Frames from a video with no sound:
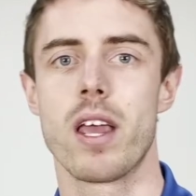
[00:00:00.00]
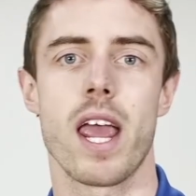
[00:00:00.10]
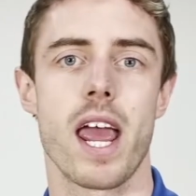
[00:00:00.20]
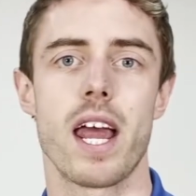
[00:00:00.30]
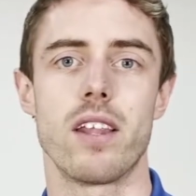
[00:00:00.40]

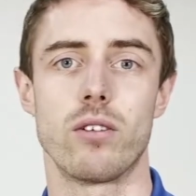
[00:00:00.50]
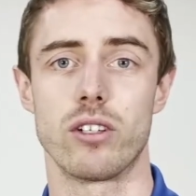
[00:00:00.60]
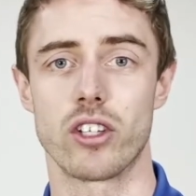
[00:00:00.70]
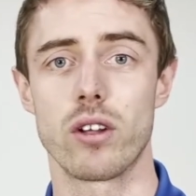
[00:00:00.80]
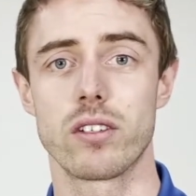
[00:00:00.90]
And the
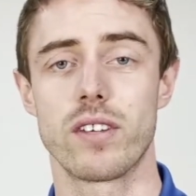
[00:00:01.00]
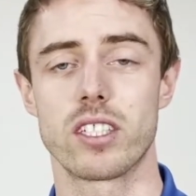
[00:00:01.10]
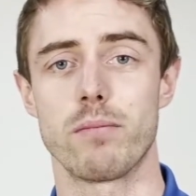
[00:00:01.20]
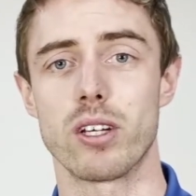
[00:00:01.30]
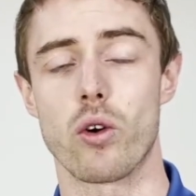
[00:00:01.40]
results of this
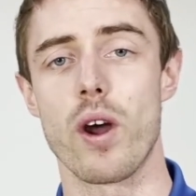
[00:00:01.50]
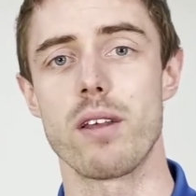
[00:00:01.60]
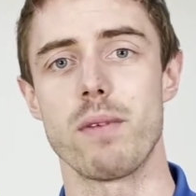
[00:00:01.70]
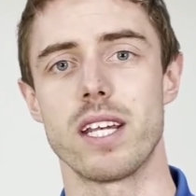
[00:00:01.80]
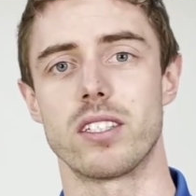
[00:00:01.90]
have been quite
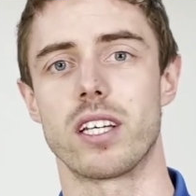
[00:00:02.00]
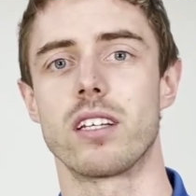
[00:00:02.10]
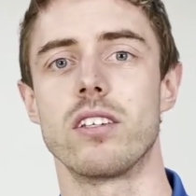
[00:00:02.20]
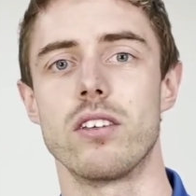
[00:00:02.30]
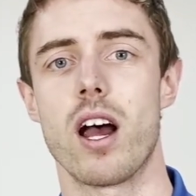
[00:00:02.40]
amazing.
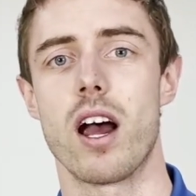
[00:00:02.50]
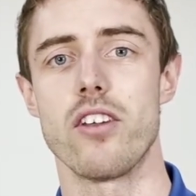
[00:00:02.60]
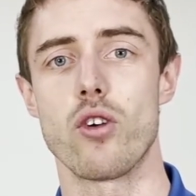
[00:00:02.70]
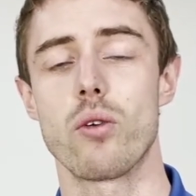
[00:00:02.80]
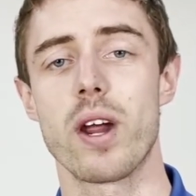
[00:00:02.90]

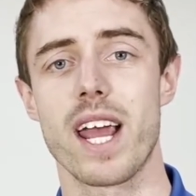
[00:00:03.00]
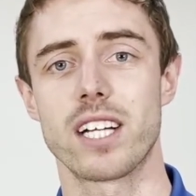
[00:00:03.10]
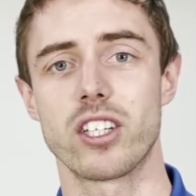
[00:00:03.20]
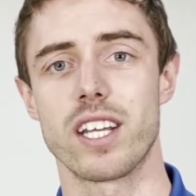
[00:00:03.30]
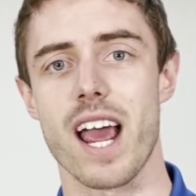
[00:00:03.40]
Norway
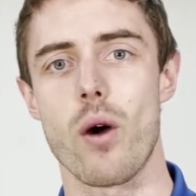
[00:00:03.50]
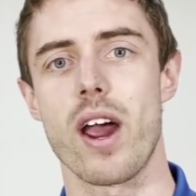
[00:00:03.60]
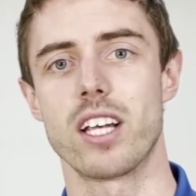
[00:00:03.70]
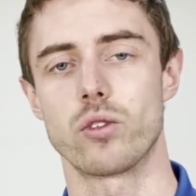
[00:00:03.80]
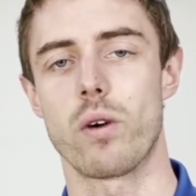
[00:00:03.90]
actually now
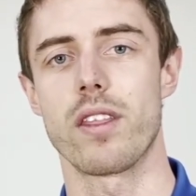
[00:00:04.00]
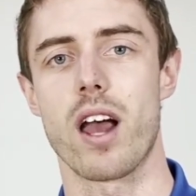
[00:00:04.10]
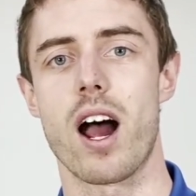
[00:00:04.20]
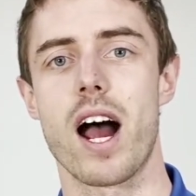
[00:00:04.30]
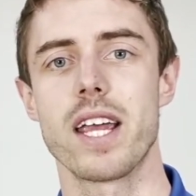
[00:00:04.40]
has one of the
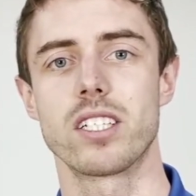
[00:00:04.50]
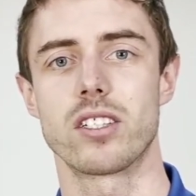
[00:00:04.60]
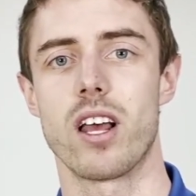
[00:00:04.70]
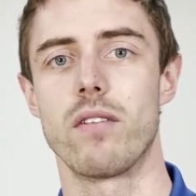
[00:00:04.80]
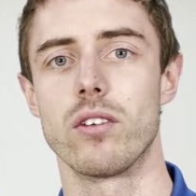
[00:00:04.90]
highest
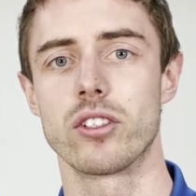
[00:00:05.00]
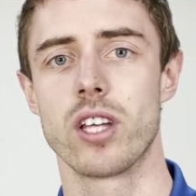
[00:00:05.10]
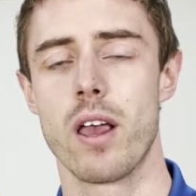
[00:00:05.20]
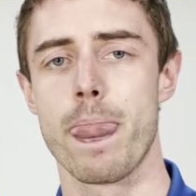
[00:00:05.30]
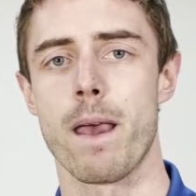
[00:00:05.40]
levels
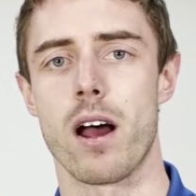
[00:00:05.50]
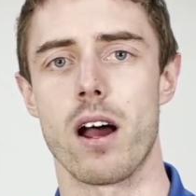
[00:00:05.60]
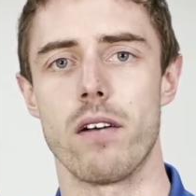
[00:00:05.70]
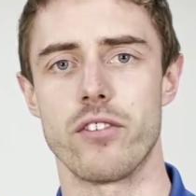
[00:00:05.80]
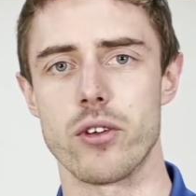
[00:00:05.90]

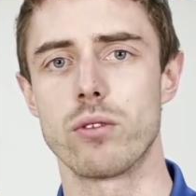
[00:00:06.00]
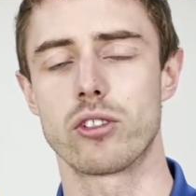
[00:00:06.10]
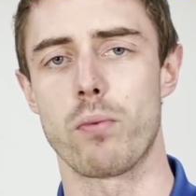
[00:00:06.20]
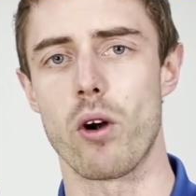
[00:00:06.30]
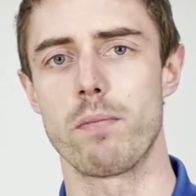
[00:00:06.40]
of youth
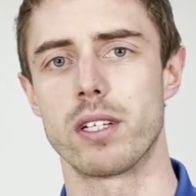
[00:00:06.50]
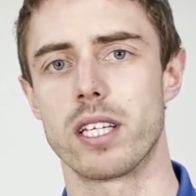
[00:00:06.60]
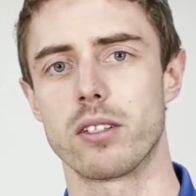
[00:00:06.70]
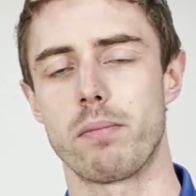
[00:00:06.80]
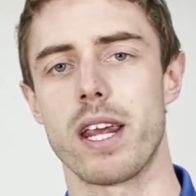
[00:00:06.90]
sport
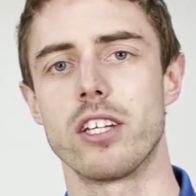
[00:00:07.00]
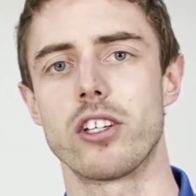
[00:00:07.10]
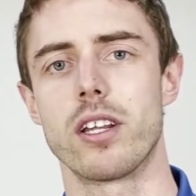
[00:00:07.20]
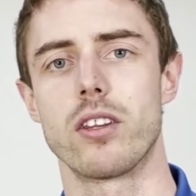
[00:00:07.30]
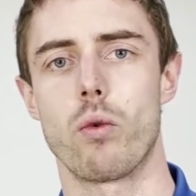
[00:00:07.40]

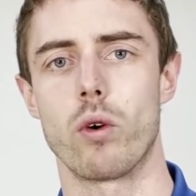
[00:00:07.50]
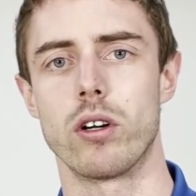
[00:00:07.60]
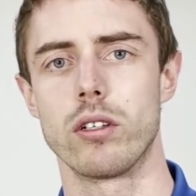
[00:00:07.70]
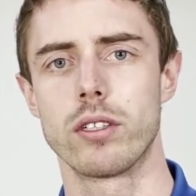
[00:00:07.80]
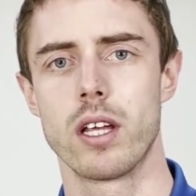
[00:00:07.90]
participation in the
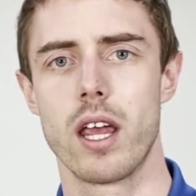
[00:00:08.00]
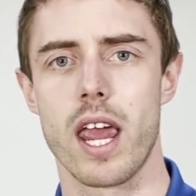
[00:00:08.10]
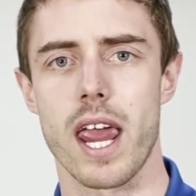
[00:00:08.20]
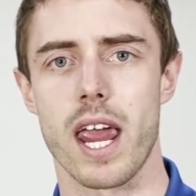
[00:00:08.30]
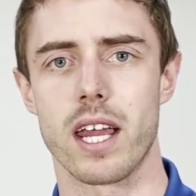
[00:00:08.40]
world.
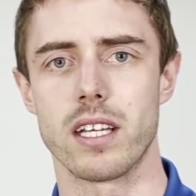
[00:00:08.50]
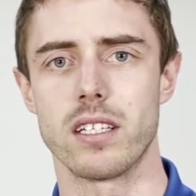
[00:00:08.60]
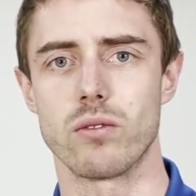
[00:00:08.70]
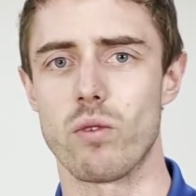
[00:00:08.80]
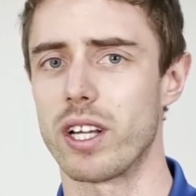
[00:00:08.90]
And
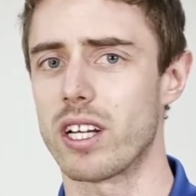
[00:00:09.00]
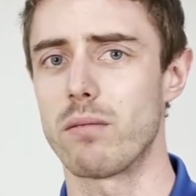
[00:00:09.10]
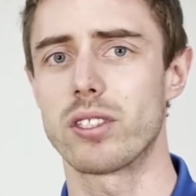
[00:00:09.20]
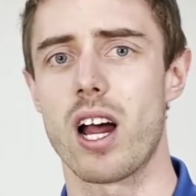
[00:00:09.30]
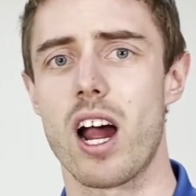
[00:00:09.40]
when it
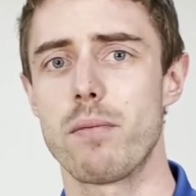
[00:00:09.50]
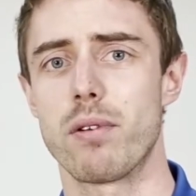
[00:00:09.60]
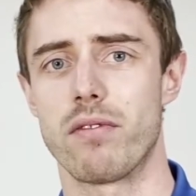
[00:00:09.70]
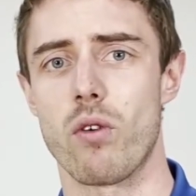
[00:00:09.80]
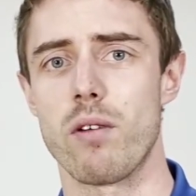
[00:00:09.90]
comes to high
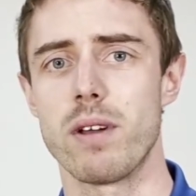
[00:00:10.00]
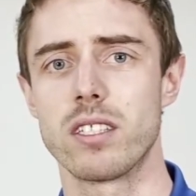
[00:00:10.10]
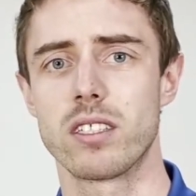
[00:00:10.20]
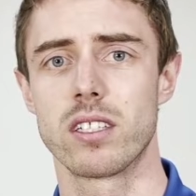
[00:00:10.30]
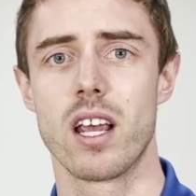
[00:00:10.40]
performance,